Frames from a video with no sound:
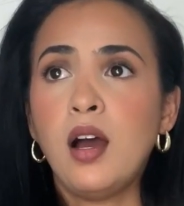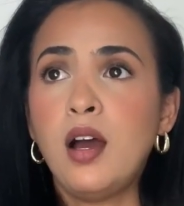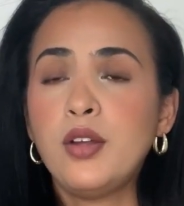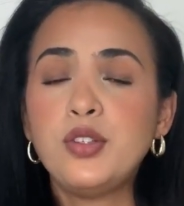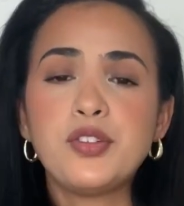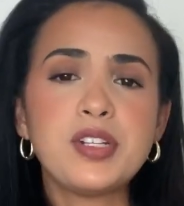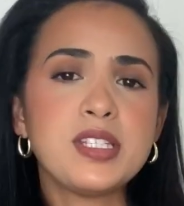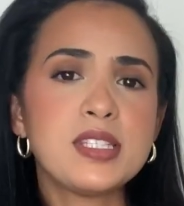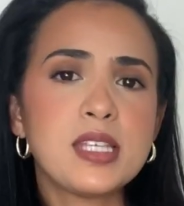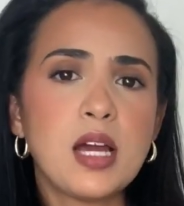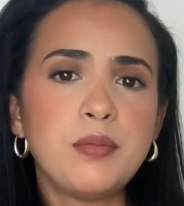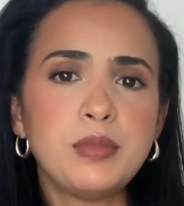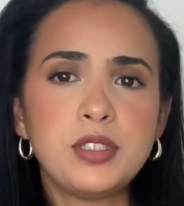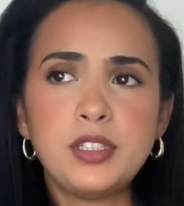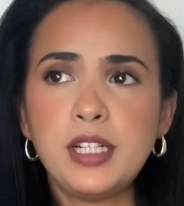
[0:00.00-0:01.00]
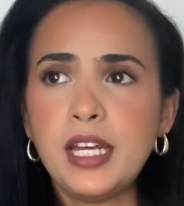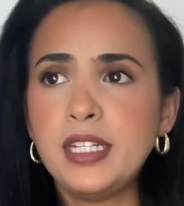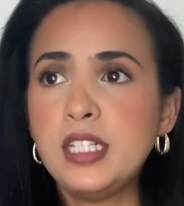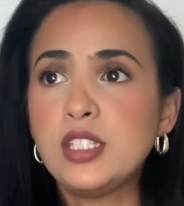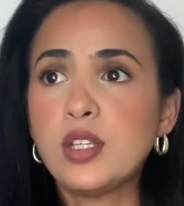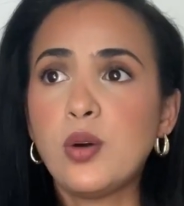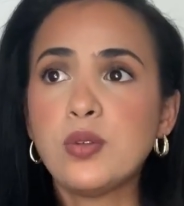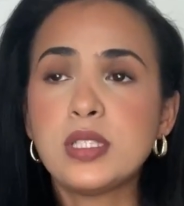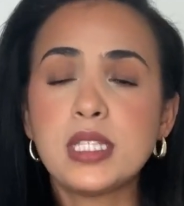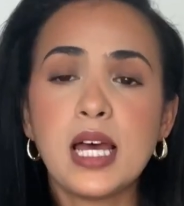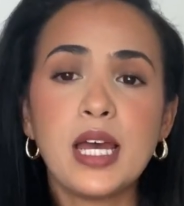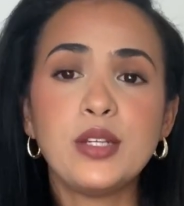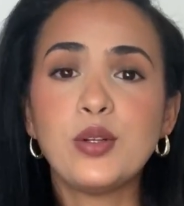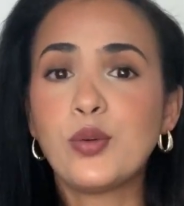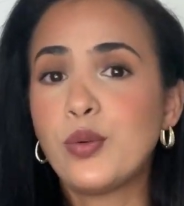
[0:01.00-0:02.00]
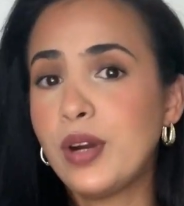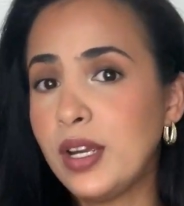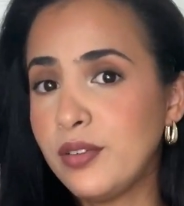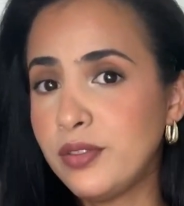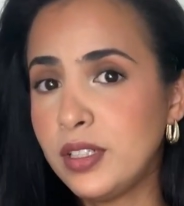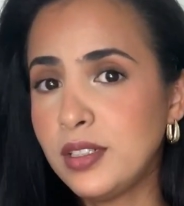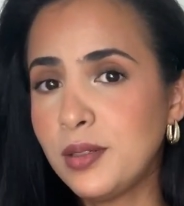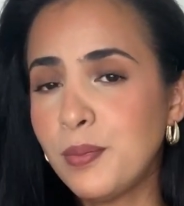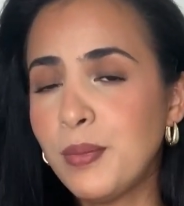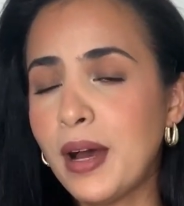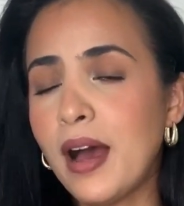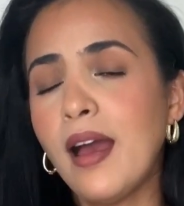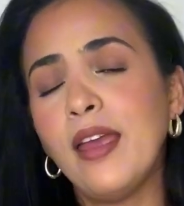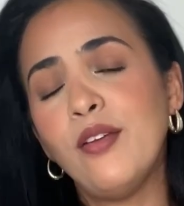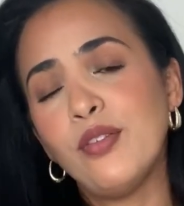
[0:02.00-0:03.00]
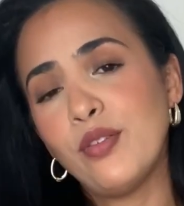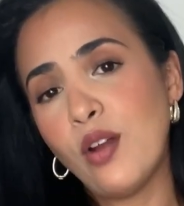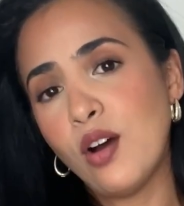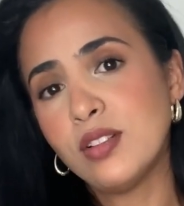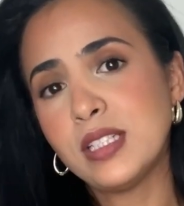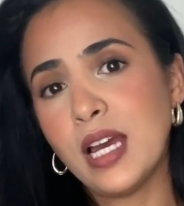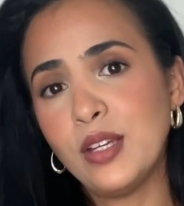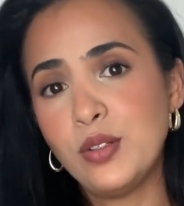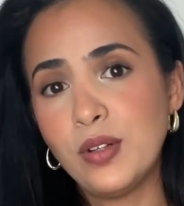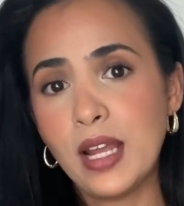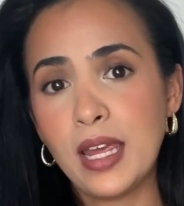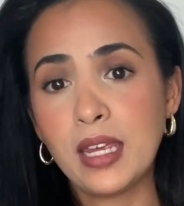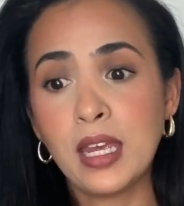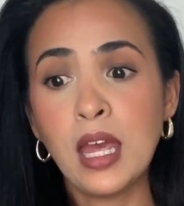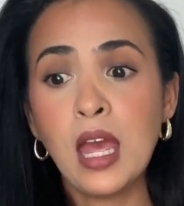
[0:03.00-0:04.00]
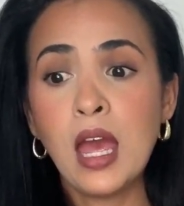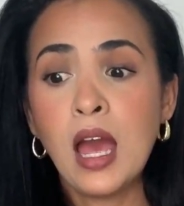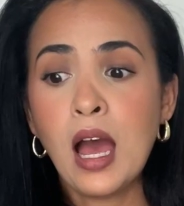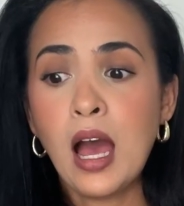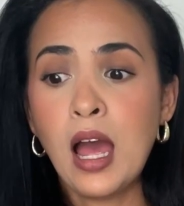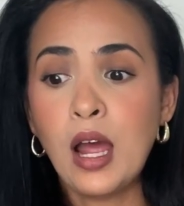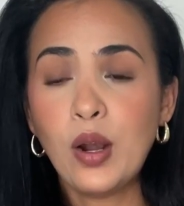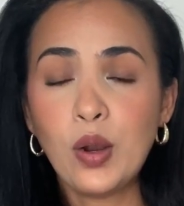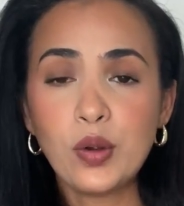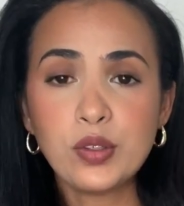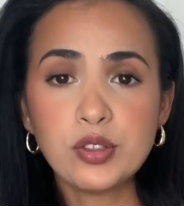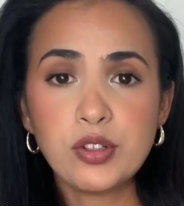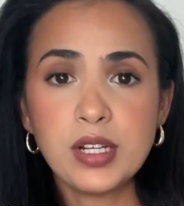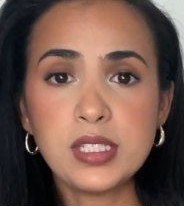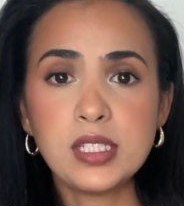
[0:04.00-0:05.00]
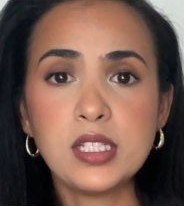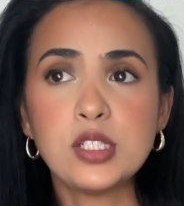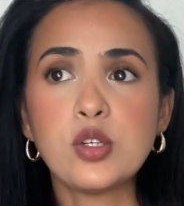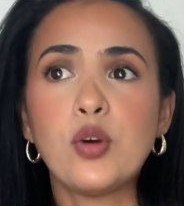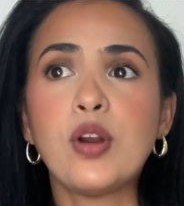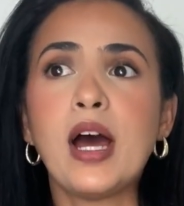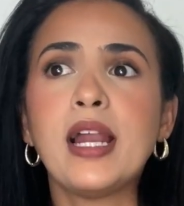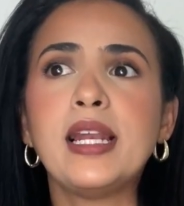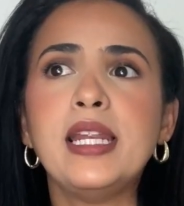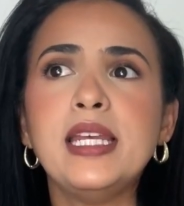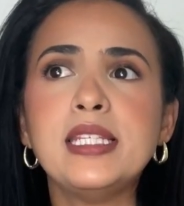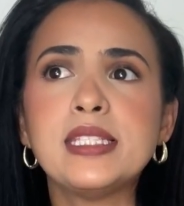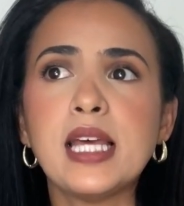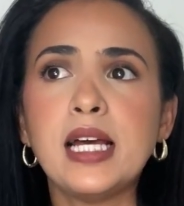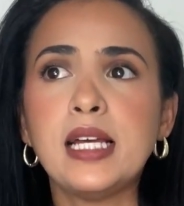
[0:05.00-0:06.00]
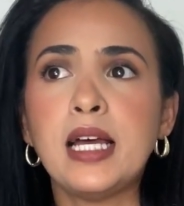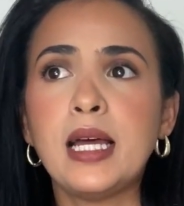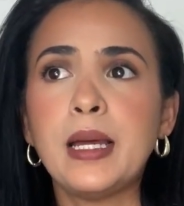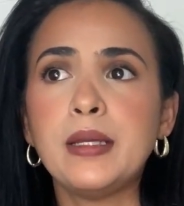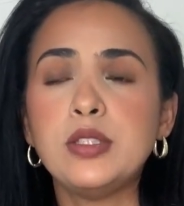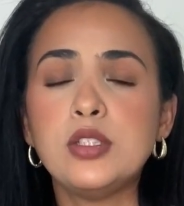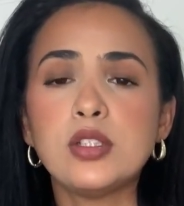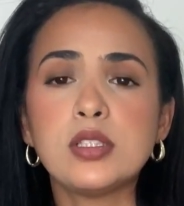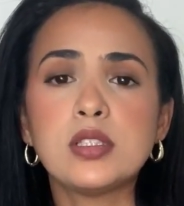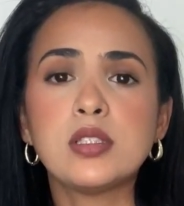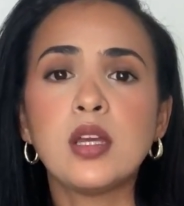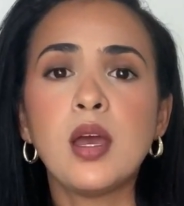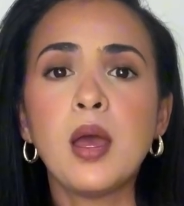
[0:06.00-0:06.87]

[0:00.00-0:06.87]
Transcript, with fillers: during summer and it's outside or wherever. But if not, I do like long dresses, or at least just